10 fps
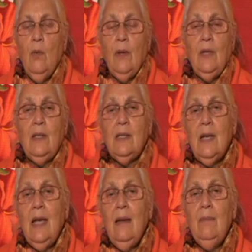But that
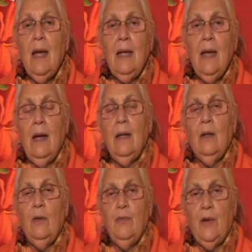same
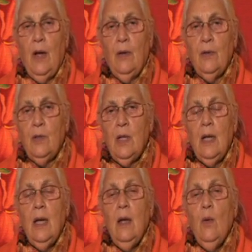Niagara Falls,
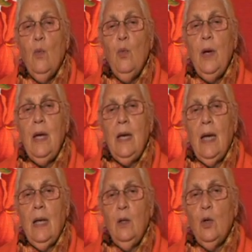we
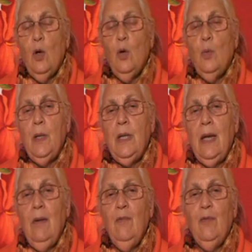can go with
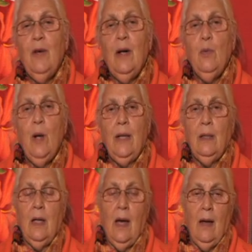
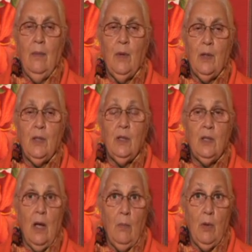infrared cameras, and
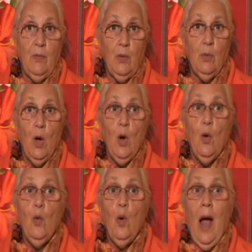some of you
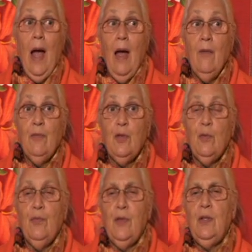who have
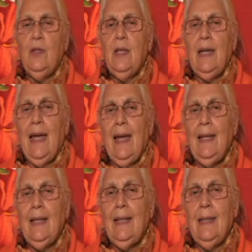
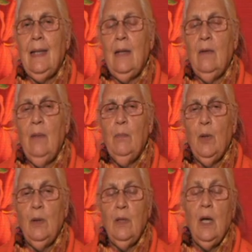sophisticated
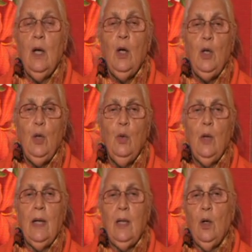equipment, you
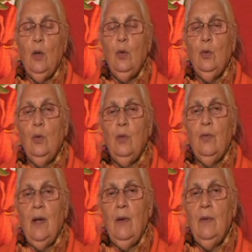can go to the
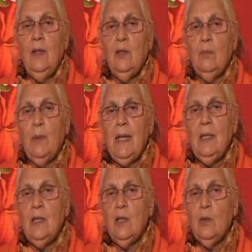various
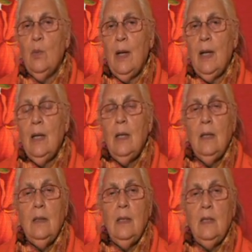places where
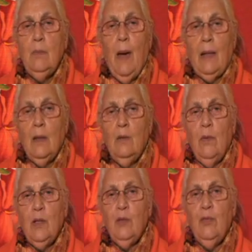this battle
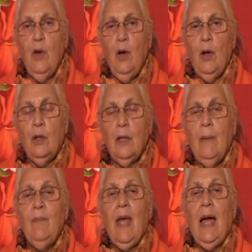was fought
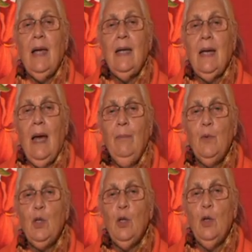and
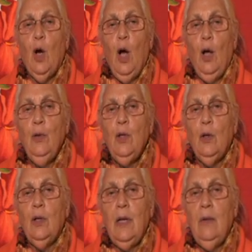capture on
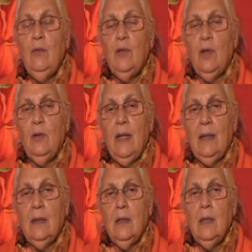your
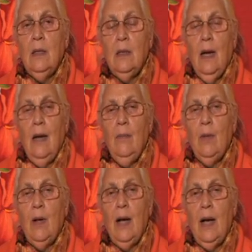infrared
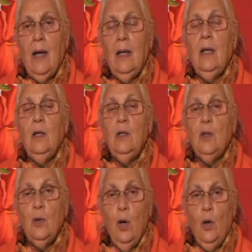camera
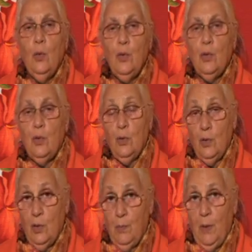ghosts,
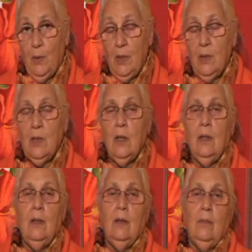spirits,
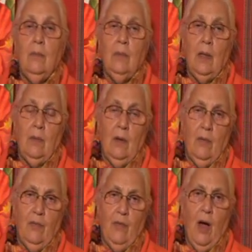
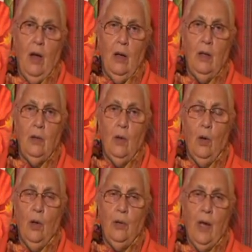fallen
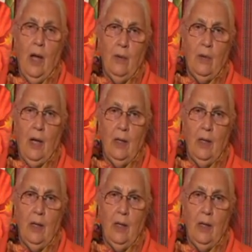or not.